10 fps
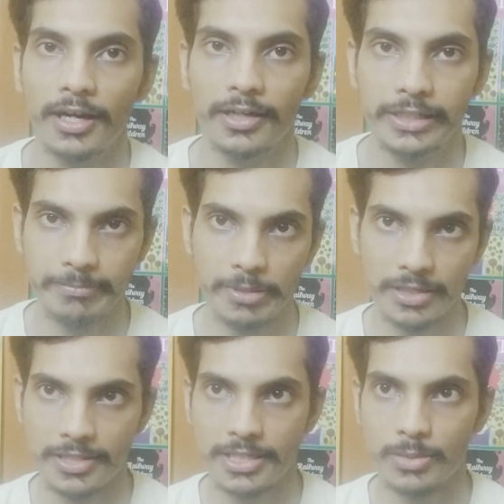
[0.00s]

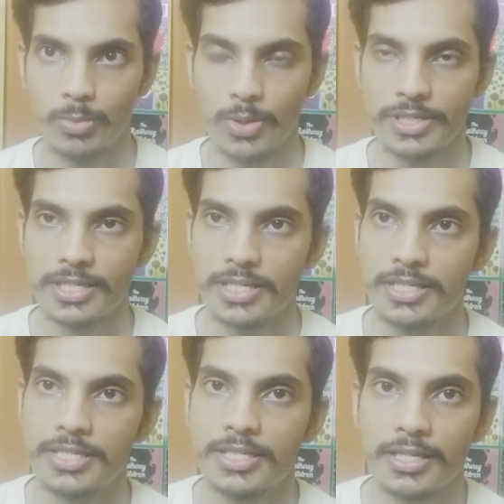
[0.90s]
liberals
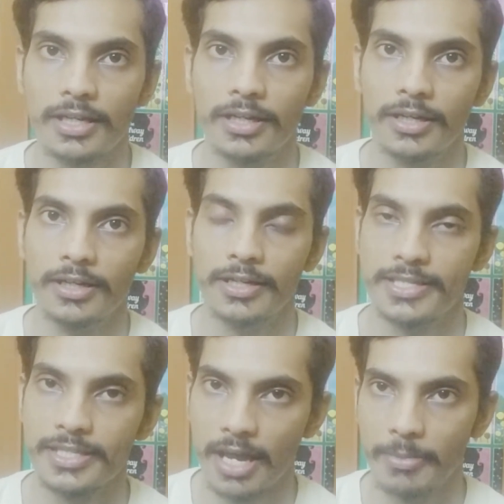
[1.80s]
versus
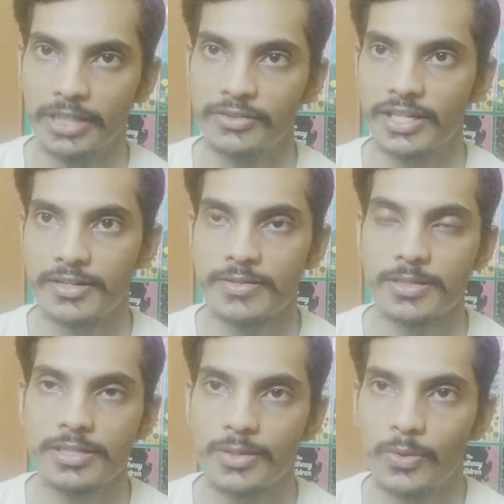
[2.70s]
Islamic terrorists.
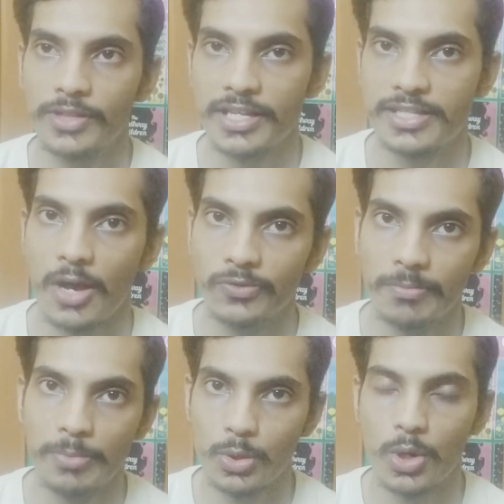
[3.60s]
So that's how the
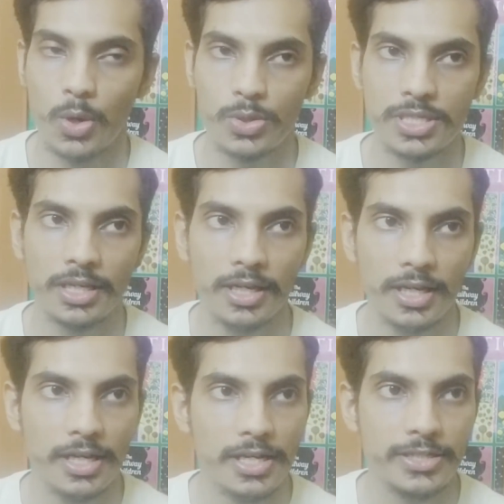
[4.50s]
book goes.
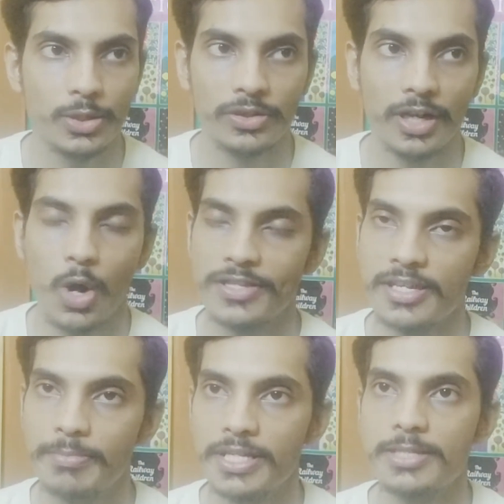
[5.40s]
So the
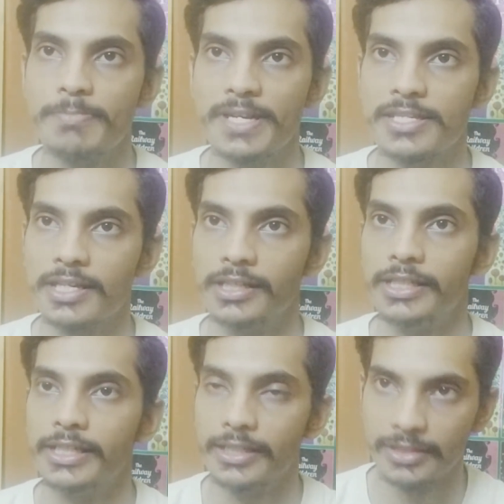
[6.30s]
concept is
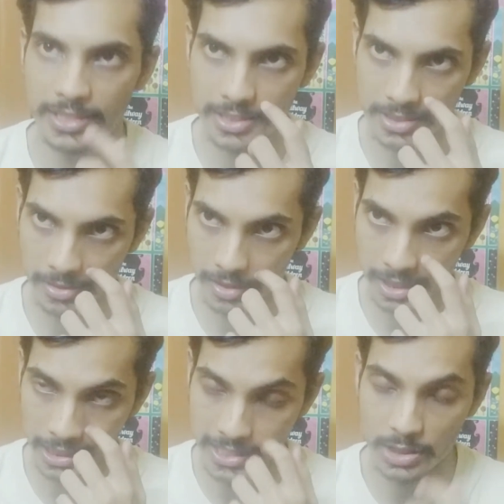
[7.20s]
basically these
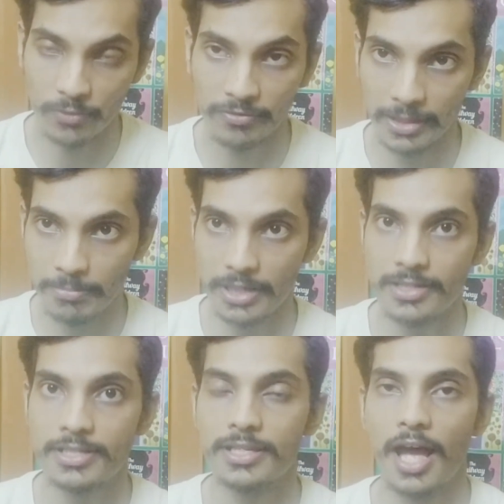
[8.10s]
killings of
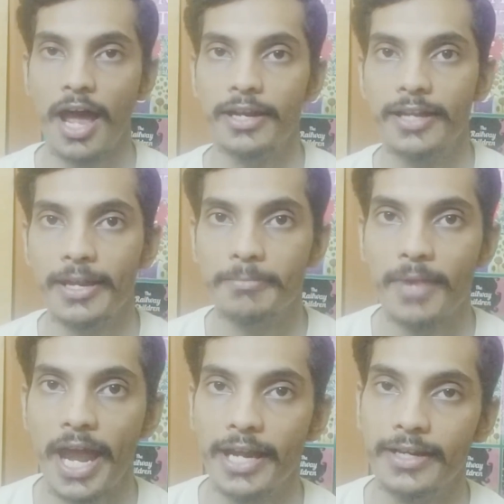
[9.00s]
liberals are
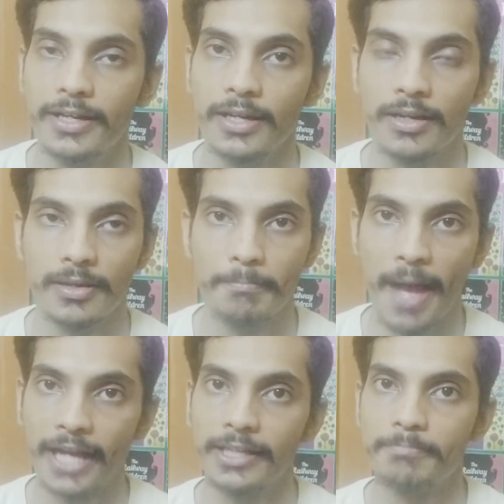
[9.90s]
done and
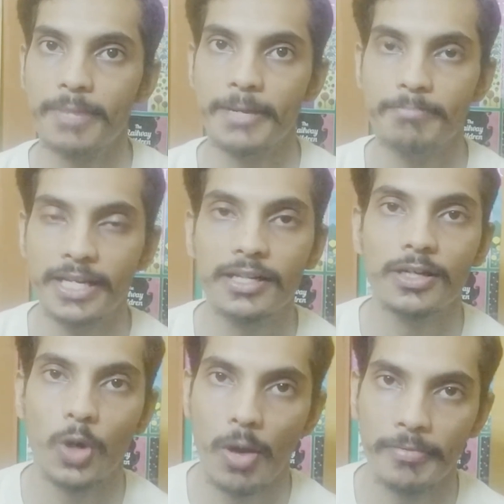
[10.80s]
backed up by big
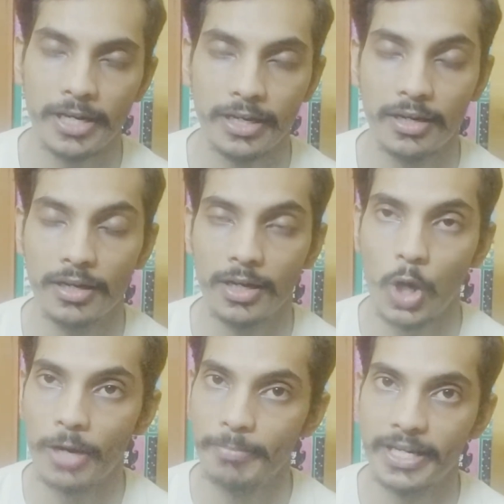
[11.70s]

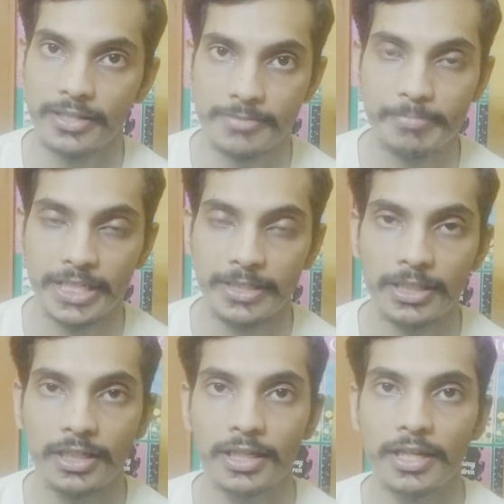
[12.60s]
corporate company,
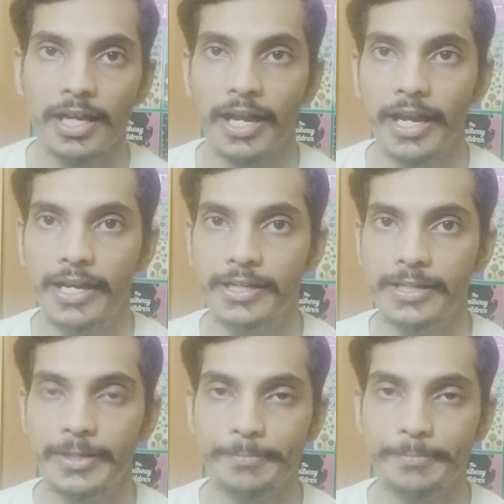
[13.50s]
and